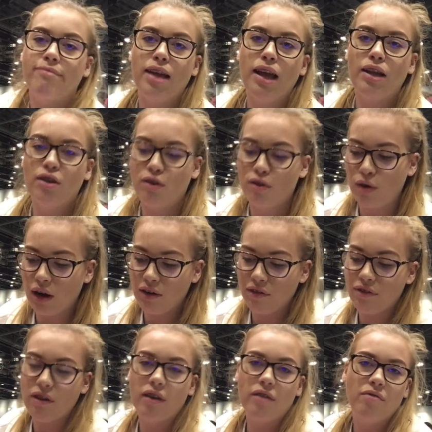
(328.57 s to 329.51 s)
It's great
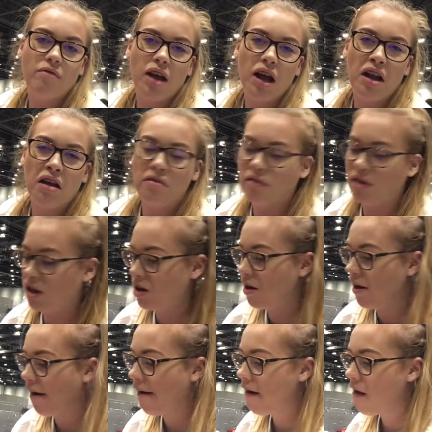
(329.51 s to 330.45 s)
fun. I love
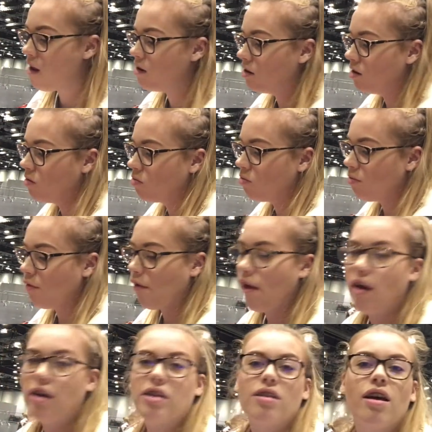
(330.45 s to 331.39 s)
it.
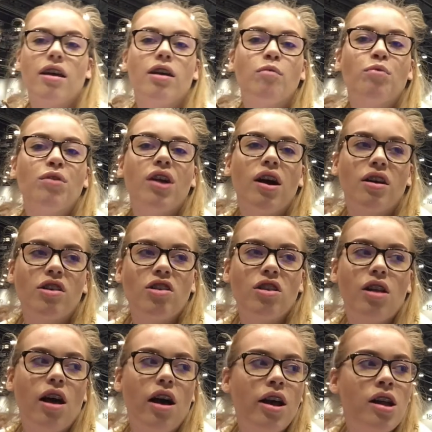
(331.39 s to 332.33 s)
It's like a
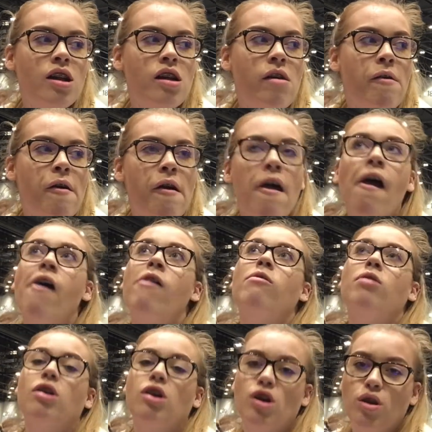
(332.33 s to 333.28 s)
production line.
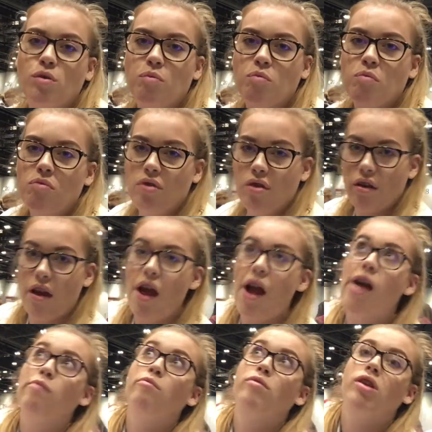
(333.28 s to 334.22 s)
We've got
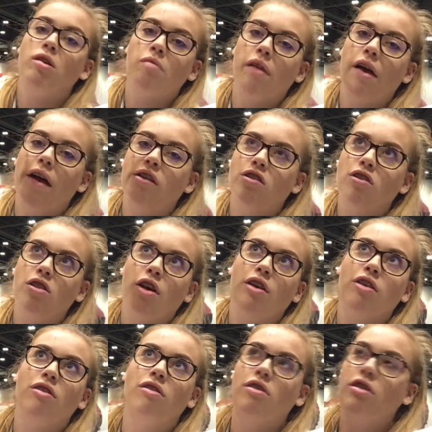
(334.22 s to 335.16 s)
Em's up there and so
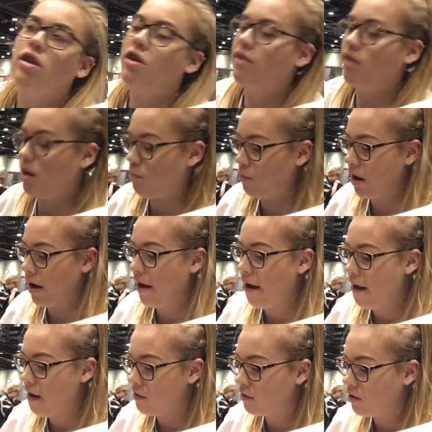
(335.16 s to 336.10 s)
is Sammy.
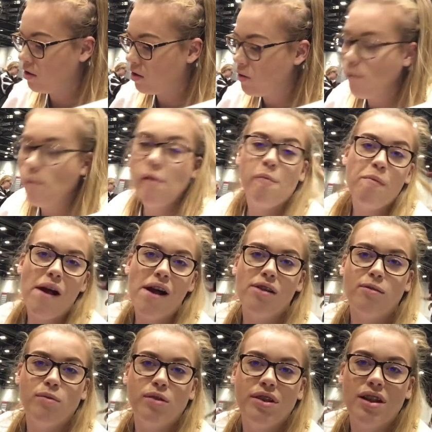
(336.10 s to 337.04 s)
We've met
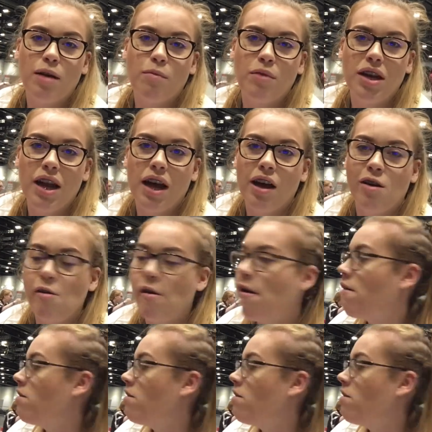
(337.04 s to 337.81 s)
up with Sammy now.